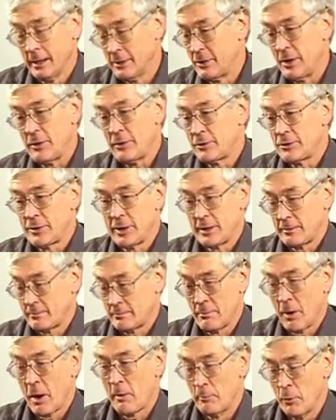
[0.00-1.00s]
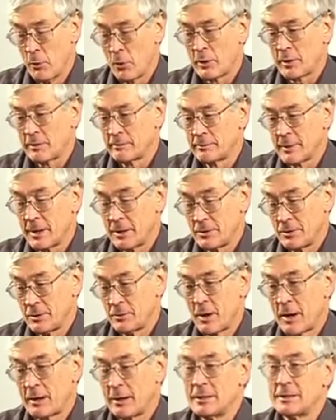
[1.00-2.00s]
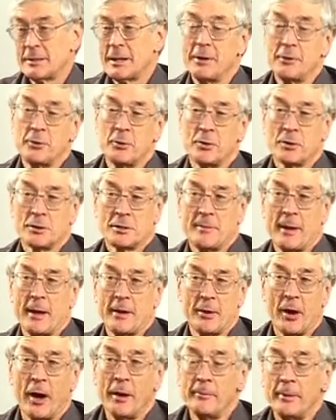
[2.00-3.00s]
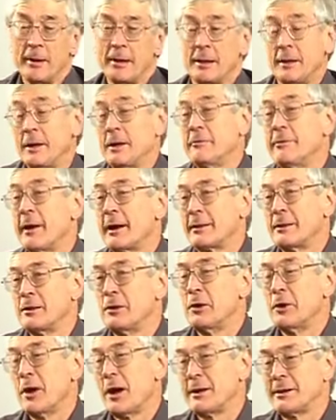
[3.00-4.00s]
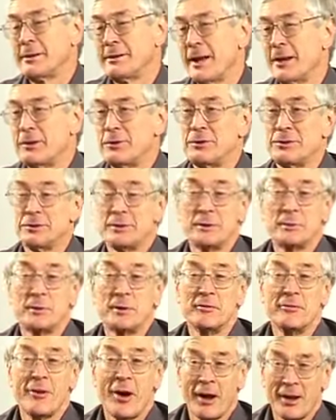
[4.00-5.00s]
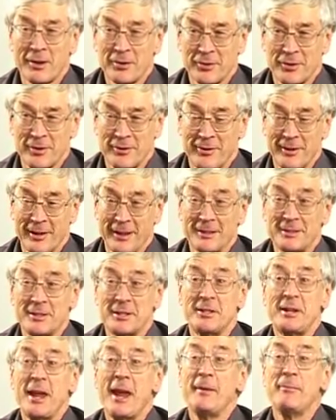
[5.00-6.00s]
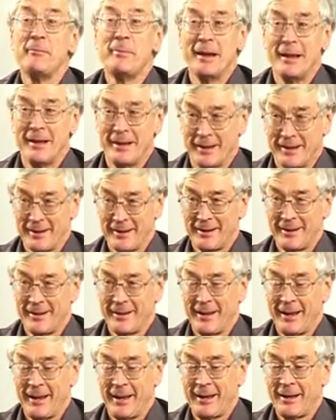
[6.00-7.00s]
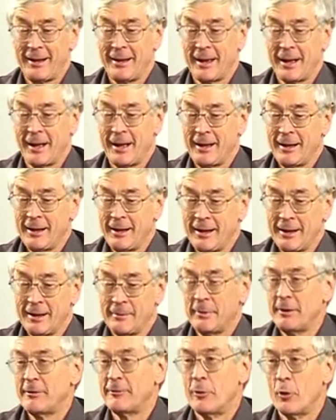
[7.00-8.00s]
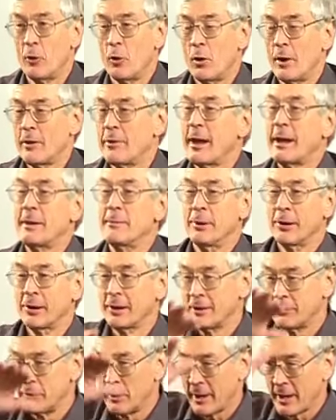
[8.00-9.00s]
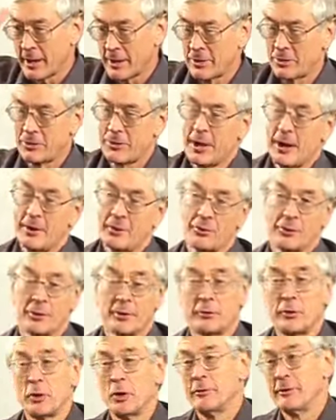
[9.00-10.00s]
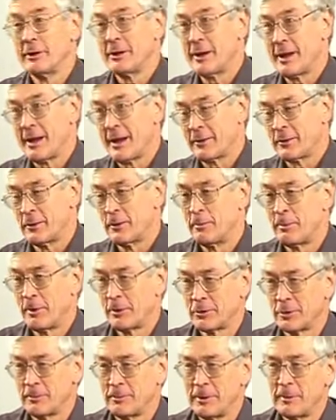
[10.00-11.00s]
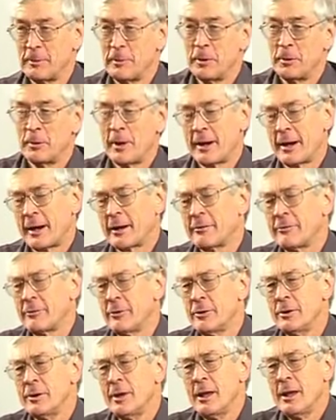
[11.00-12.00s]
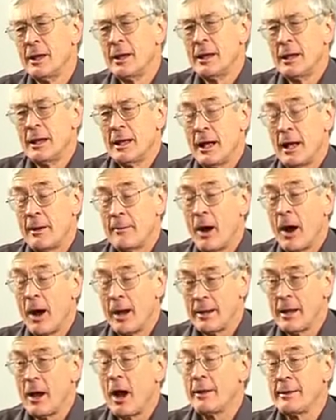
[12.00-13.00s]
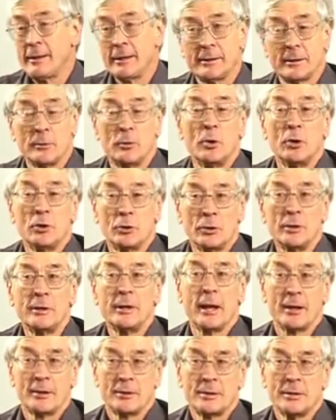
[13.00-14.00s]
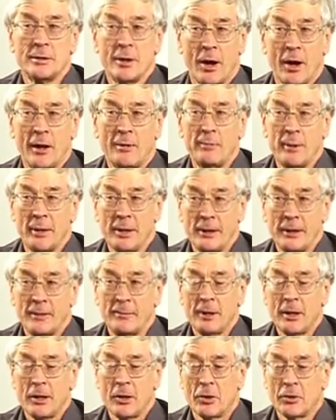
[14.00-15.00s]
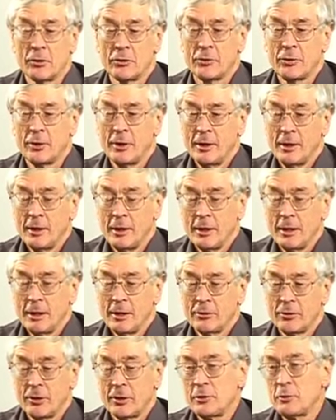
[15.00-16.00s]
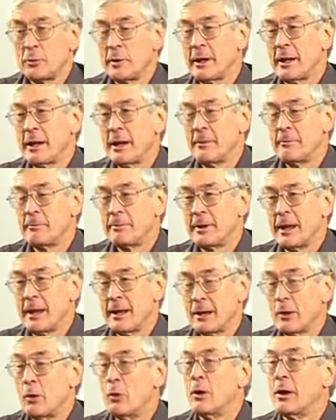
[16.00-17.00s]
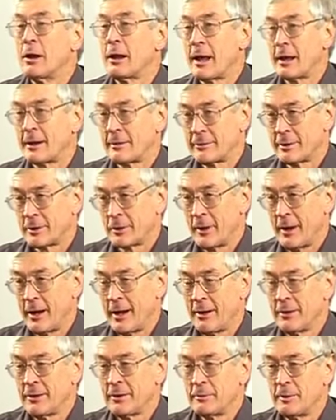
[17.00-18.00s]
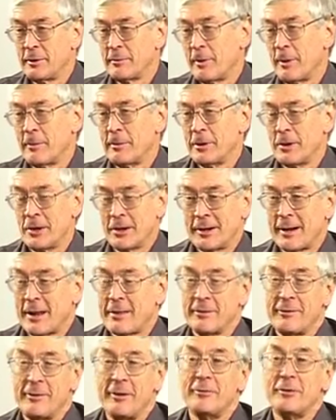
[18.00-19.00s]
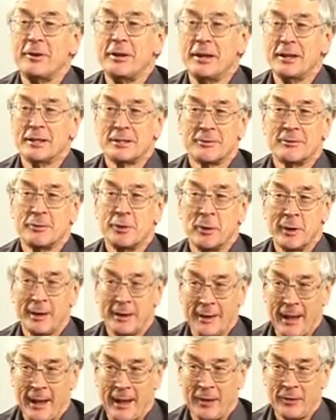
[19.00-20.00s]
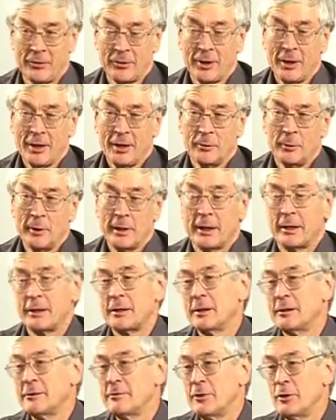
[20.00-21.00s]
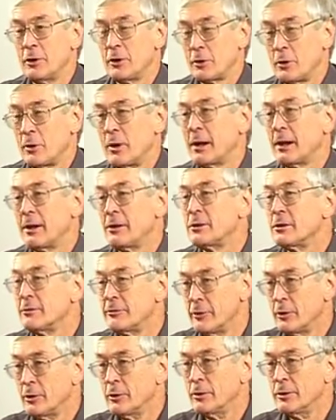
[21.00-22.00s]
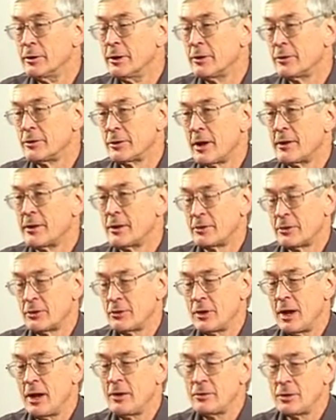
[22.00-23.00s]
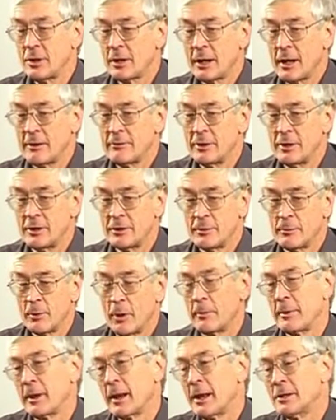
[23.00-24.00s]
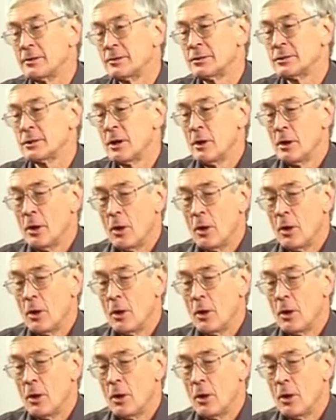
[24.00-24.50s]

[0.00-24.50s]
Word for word: It's interesting. My book, as you rightly say, talks about 9 billion. In fact, the United Nations has revised the figure to 10 billion. And uh, before they believe we're going to start sort of curving down or possibly we'll run out of food. Um, I, I think the world could get to 9 billion because as long as we keep getting oil out of the ground, and we've probably got another 50 years of doing that, we can convert oil into food. And so there's a chance you can have decent populations.